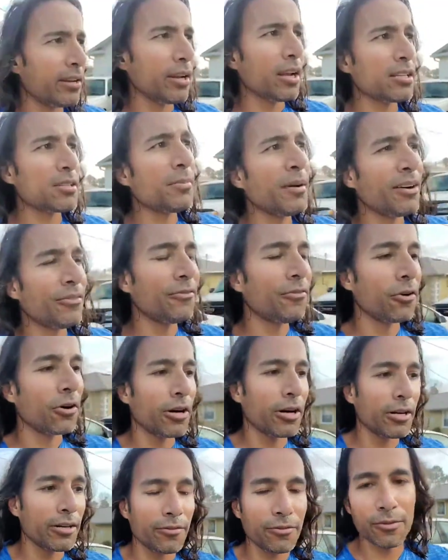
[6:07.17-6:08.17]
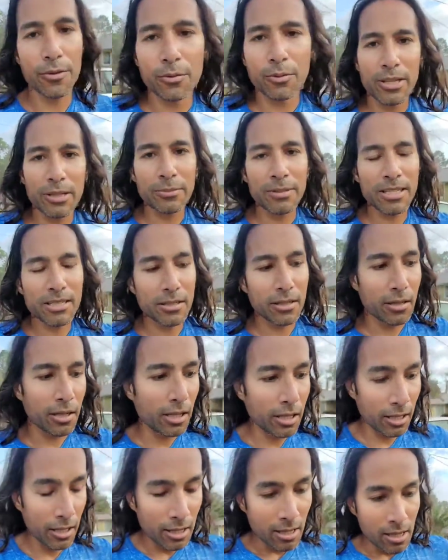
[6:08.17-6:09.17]
It's mile 4. You're with me still?
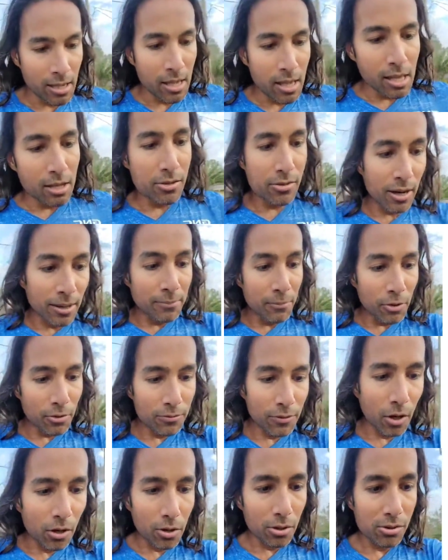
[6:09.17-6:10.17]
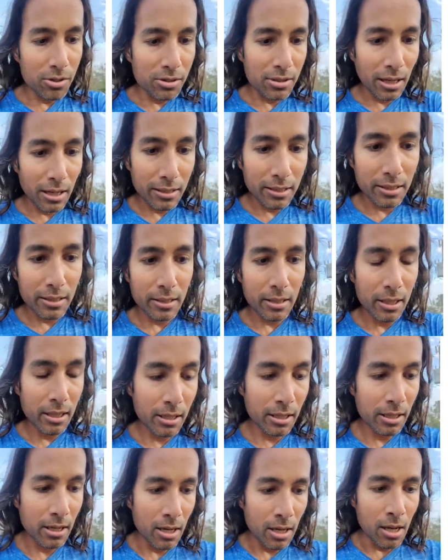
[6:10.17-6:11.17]
So I moved the whole socket
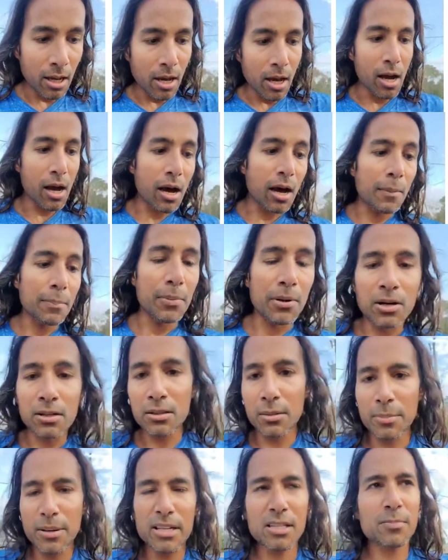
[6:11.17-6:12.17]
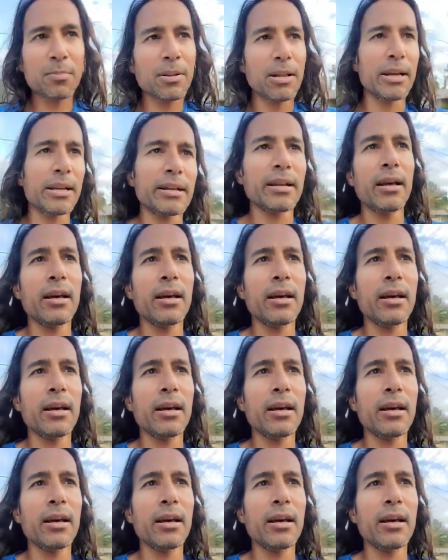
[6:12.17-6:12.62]
up on the base plate.